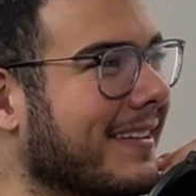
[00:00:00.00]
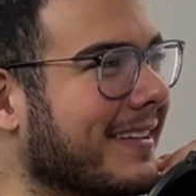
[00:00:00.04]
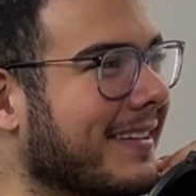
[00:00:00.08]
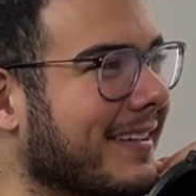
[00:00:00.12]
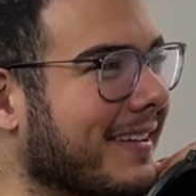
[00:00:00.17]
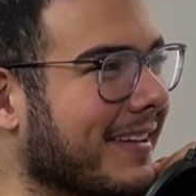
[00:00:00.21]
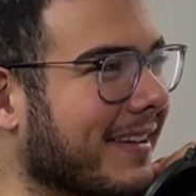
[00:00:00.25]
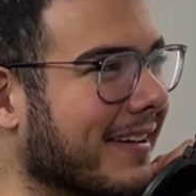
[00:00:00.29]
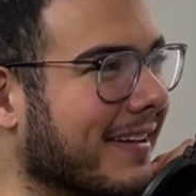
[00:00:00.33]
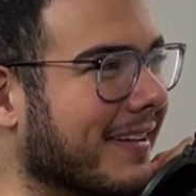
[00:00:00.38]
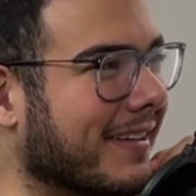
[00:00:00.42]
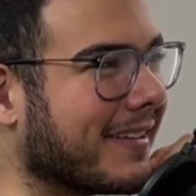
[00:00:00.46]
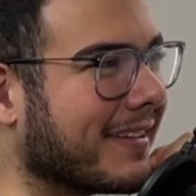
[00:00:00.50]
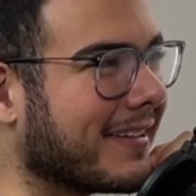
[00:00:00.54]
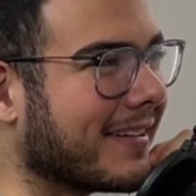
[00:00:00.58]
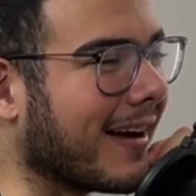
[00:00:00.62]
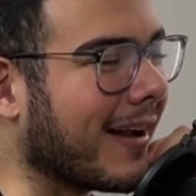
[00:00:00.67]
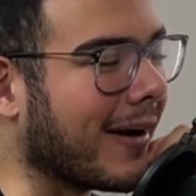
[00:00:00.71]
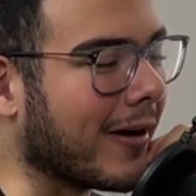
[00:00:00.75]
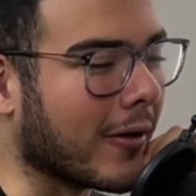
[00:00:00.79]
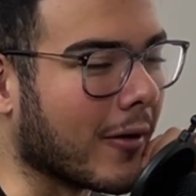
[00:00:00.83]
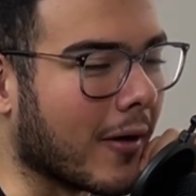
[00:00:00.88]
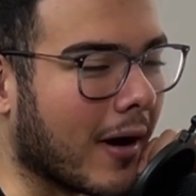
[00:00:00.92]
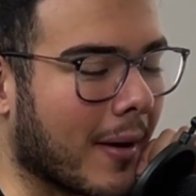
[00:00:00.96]
Yeah. I
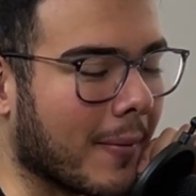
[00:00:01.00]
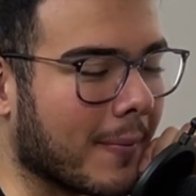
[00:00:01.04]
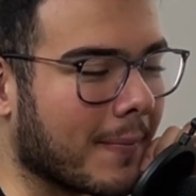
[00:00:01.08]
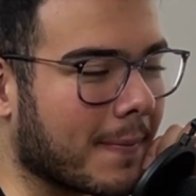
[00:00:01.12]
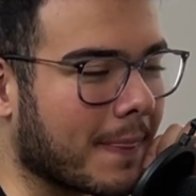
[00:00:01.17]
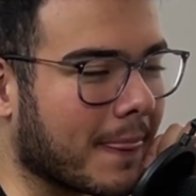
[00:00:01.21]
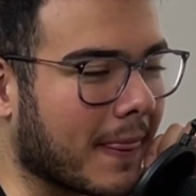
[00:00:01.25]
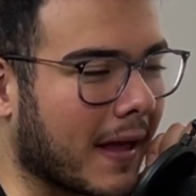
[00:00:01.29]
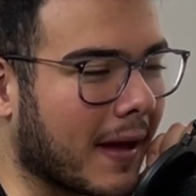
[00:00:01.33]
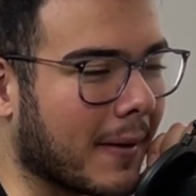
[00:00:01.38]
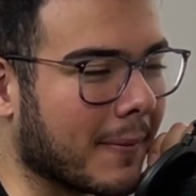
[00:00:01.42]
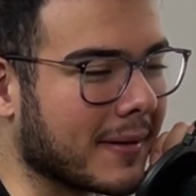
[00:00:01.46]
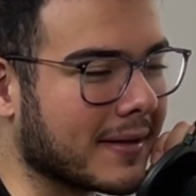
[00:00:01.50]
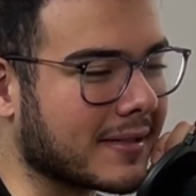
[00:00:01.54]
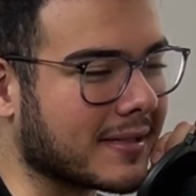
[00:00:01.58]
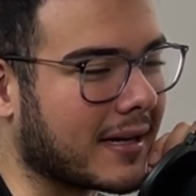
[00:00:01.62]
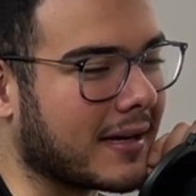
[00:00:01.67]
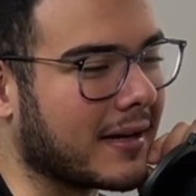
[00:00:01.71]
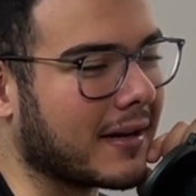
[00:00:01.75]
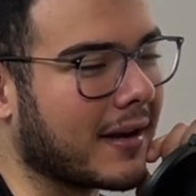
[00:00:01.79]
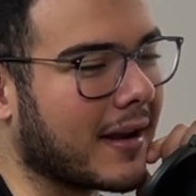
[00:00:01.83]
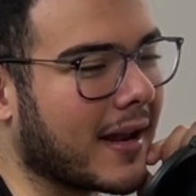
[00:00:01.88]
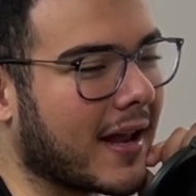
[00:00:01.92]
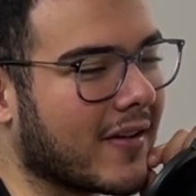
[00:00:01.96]
don't know. I'm
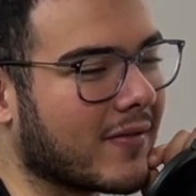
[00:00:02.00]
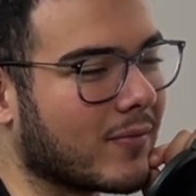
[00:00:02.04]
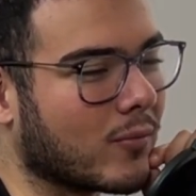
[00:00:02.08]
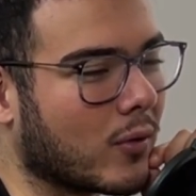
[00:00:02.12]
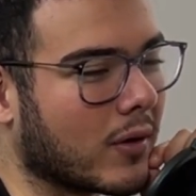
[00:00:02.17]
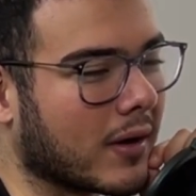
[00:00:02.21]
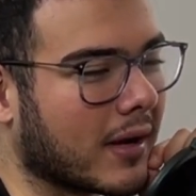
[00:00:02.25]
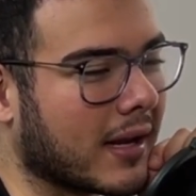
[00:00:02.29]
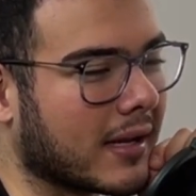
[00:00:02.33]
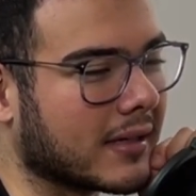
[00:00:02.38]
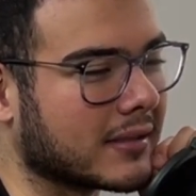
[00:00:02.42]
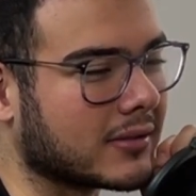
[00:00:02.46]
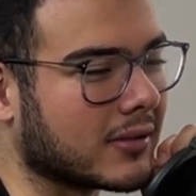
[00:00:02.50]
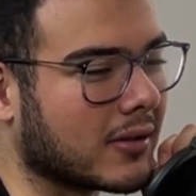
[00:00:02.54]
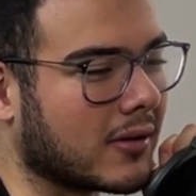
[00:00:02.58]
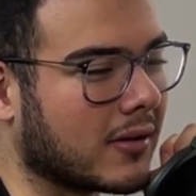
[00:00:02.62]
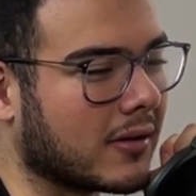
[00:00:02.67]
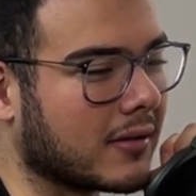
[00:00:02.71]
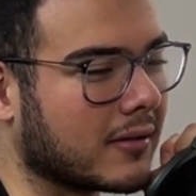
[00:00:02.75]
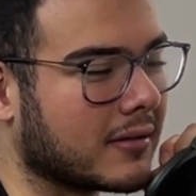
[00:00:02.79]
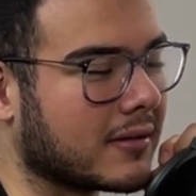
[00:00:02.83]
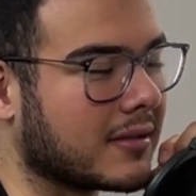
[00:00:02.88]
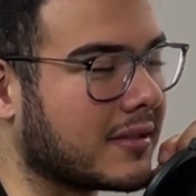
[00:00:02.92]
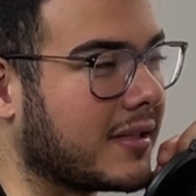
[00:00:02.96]
excited to have more guests
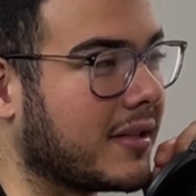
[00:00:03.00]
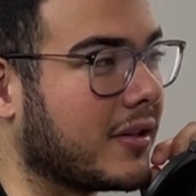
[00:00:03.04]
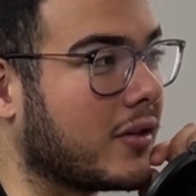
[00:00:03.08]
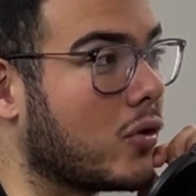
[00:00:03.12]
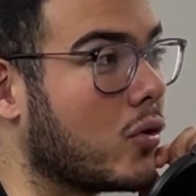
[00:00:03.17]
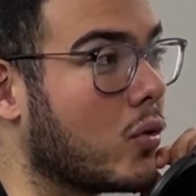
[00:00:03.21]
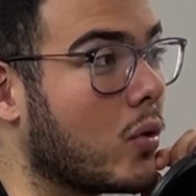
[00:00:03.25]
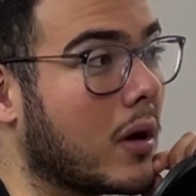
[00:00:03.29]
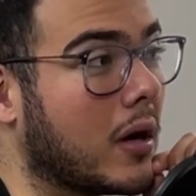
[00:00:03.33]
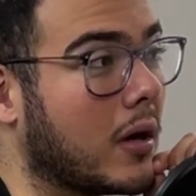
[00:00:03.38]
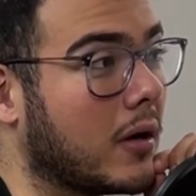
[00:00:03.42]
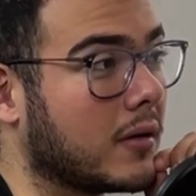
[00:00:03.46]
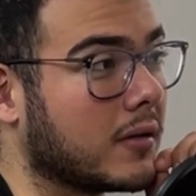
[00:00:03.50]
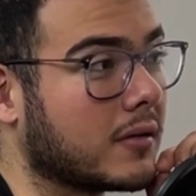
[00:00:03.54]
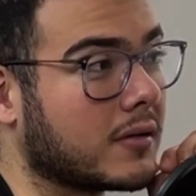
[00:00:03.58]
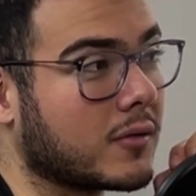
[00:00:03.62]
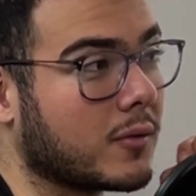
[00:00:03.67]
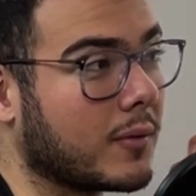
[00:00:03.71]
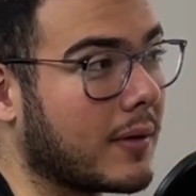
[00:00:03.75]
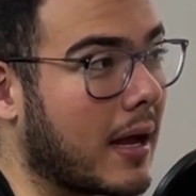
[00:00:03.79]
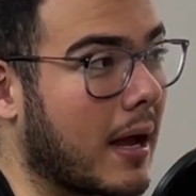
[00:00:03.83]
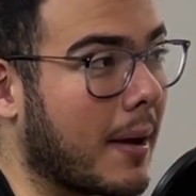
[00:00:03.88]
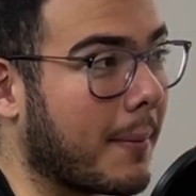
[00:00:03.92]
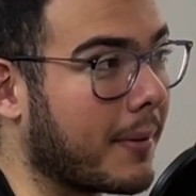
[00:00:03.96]
on. See who else
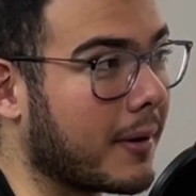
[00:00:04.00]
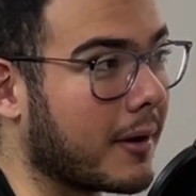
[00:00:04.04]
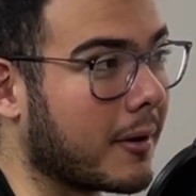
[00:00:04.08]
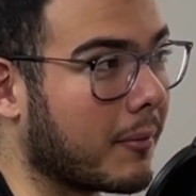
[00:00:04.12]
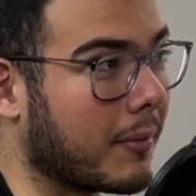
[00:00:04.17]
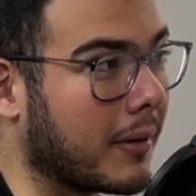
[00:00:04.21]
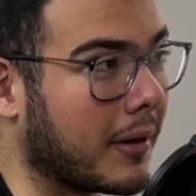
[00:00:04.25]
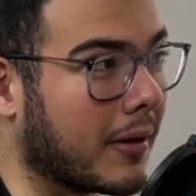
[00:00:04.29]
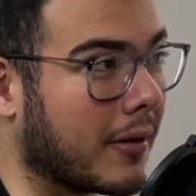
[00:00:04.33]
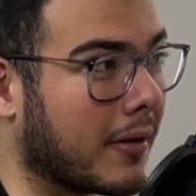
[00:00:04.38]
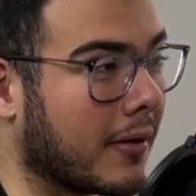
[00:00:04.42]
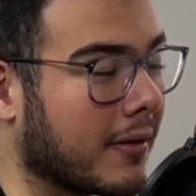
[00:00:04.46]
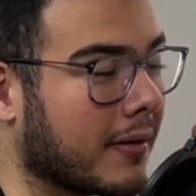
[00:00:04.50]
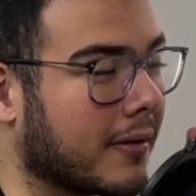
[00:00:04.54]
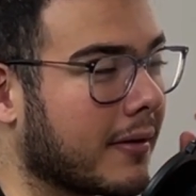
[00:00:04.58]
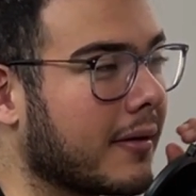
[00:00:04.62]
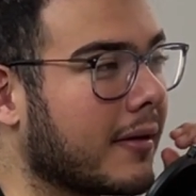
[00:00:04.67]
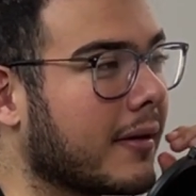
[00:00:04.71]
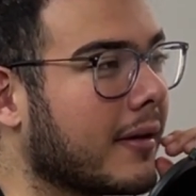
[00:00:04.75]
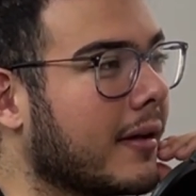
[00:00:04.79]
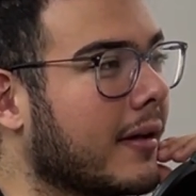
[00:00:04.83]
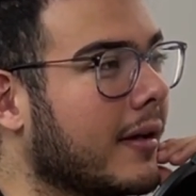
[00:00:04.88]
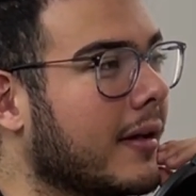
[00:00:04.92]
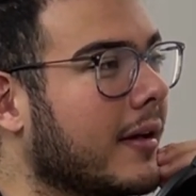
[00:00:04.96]
we happen to bring on.
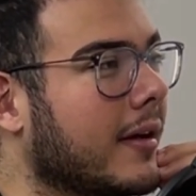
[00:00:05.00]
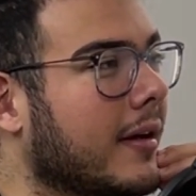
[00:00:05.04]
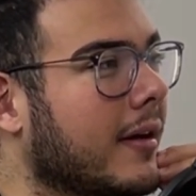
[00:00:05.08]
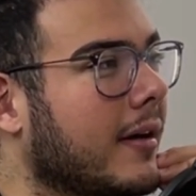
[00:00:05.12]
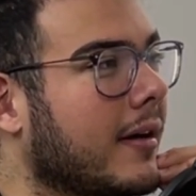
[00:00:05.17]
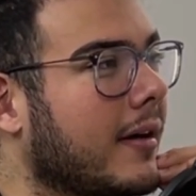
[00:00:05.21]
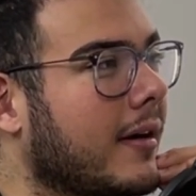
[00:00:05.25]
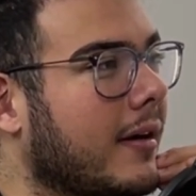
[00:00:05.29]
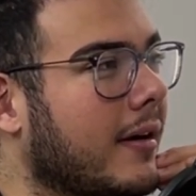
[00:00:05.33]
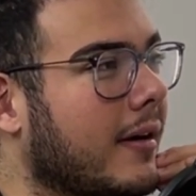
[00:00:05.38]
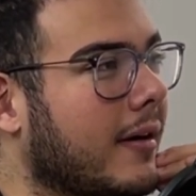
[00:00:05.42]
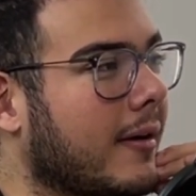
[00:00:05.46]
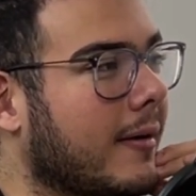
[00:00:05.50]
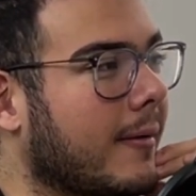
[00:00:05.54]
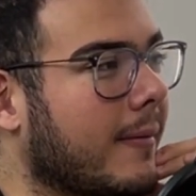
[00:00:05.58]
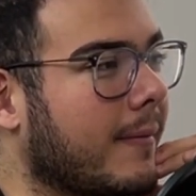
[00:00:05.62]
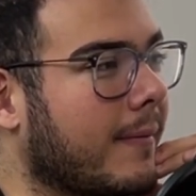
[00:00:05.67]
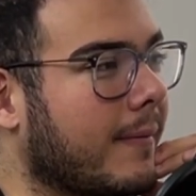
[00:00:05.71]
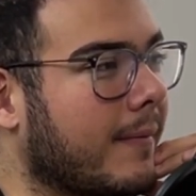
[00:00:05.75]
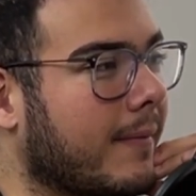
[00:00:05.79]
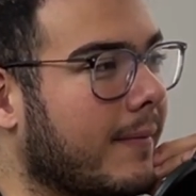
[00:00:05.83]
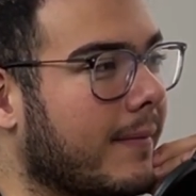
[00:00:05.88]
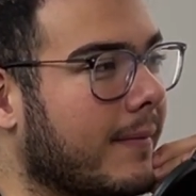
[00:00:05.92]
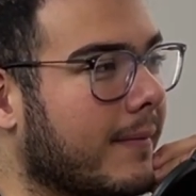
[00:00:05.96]

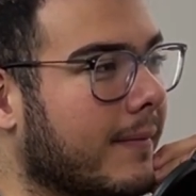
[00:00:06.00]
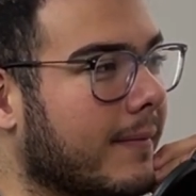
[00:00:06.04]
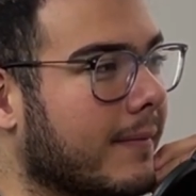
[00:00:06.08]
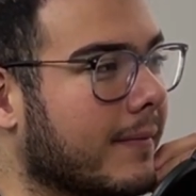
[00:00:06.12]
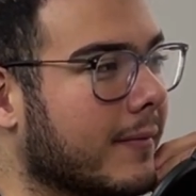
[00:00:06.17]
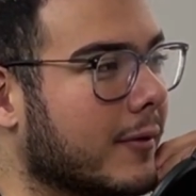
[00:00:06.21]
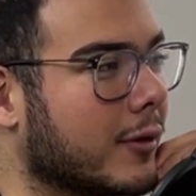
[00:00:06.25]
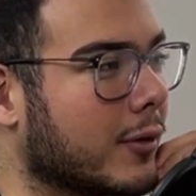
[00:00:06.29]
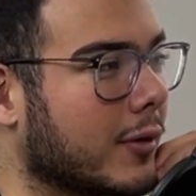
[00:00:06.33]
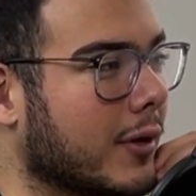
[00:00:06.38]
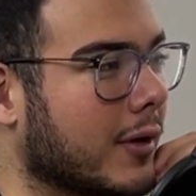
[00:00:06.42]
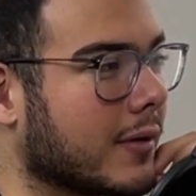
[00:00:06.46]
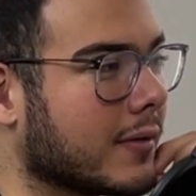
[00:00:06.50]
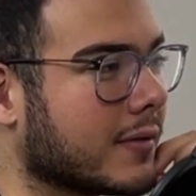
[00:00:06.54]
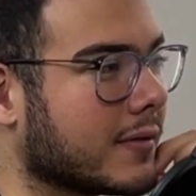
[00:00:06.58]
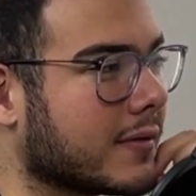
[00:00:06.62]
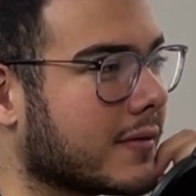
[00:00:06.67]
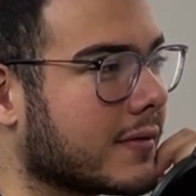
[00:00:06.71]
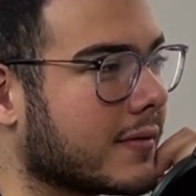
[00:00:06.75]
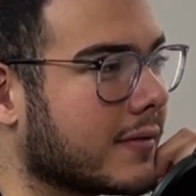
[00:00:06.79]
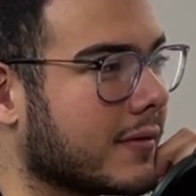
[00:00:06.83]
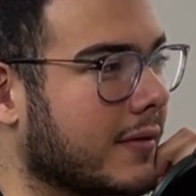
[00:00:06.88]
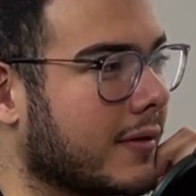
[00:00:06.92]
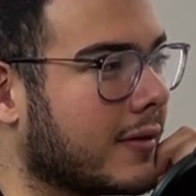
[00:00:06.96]
Who
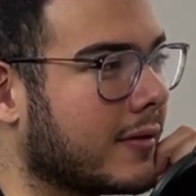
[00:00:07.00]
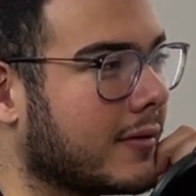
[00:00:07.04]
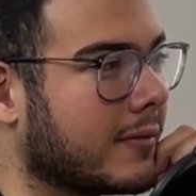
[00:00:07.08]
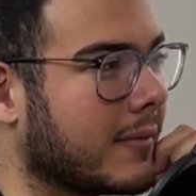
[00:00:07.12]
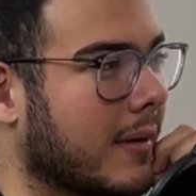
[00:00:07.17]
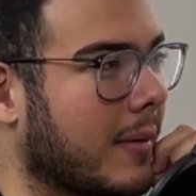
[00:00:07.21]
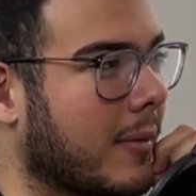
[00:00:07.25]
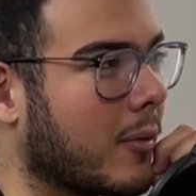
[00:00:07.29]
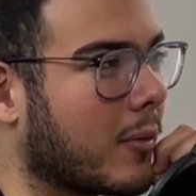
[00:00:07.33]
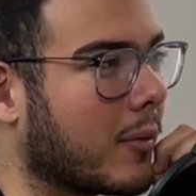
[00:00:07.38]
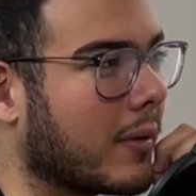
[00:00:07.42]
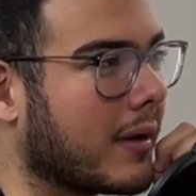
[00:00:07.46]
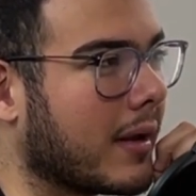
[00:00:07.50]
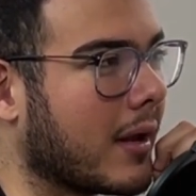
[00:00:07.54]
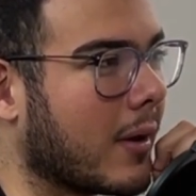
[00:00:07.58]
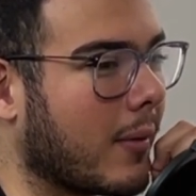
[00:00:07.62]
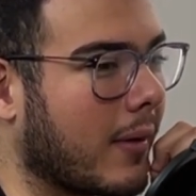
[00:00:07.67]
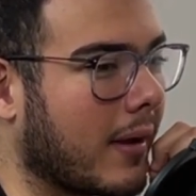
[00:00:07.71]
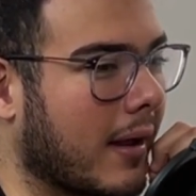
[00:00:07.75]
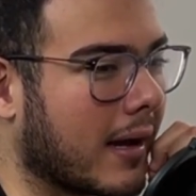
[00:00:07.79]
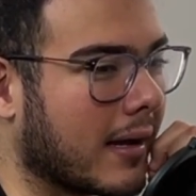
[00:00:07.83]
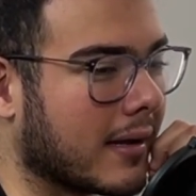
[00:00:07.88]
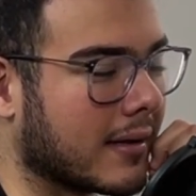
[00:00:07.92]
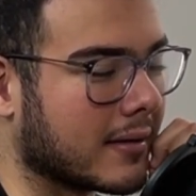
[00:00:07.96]
knows? You know, maybe one day we
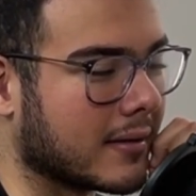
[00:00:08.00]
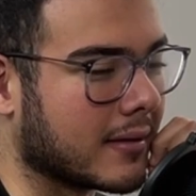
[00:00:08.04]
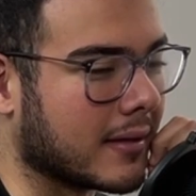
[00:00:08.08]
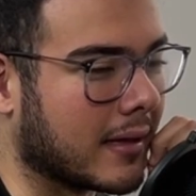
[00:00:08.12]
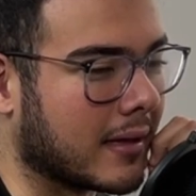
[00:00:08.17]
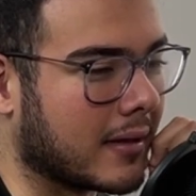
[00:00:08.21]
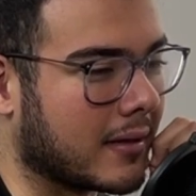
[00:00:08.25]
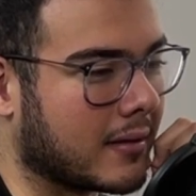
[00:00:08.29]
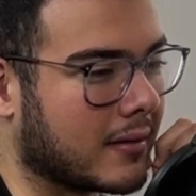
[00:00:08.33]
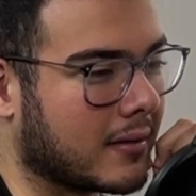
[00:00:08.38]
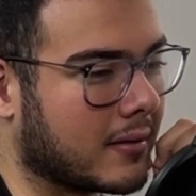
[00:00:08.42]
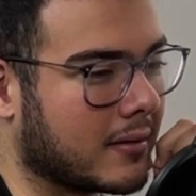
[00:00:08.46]
got like